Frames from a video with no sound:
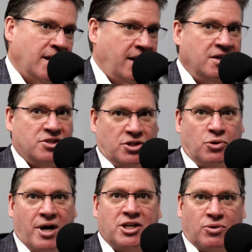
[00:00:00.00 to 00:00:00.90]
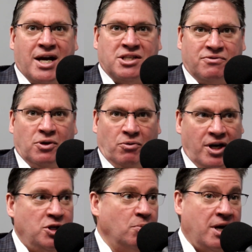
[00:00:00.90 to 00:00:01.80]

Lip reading: that is a direct transfer, right? You